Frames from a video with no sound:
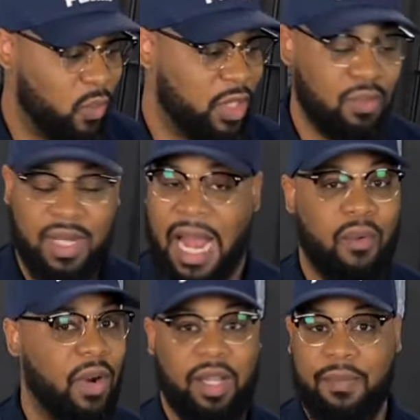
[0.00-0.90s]
We do
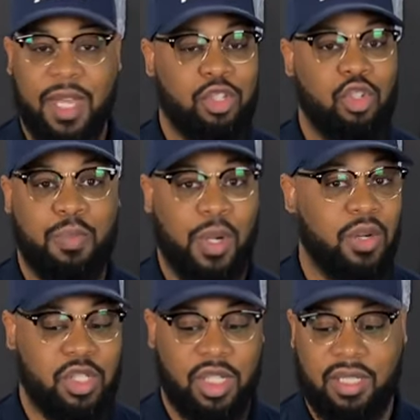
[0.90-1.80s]
not recommend you
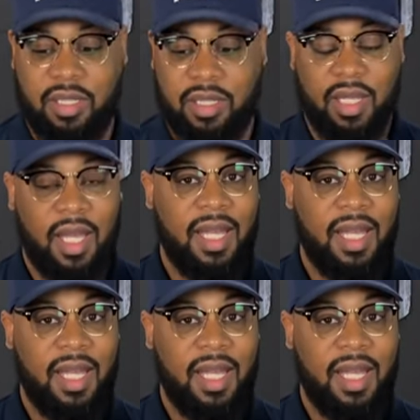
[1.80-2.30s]
purchase